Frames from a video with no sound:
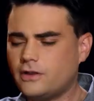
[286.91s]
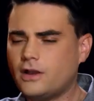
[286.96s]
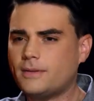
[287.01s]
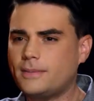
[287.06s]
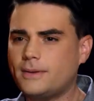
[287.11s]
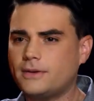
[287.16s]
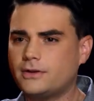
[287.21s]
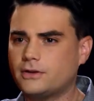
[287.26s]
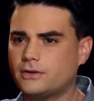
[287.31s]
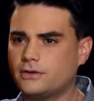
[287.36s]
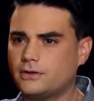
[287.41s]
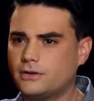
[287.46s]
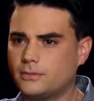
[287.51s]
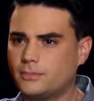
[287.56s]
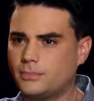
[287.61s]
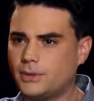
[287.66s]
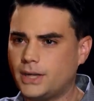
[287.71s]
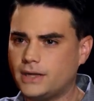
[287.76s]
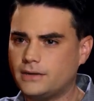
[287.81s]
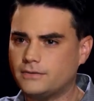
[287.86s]
talk about your, your
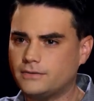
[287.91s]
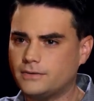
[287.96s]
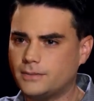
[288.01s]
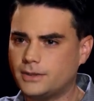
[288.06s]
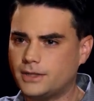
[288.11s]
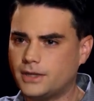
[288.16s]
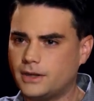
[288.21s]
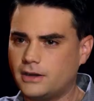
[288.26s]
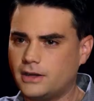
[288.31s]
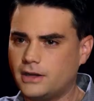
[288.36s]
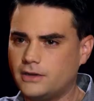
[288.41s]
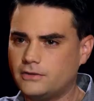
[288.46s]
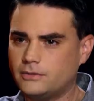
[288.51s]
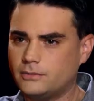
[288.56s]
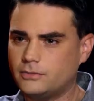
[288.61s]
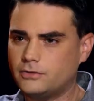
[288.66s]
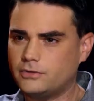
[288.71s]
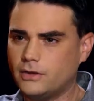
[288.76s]
brand of libertarianism.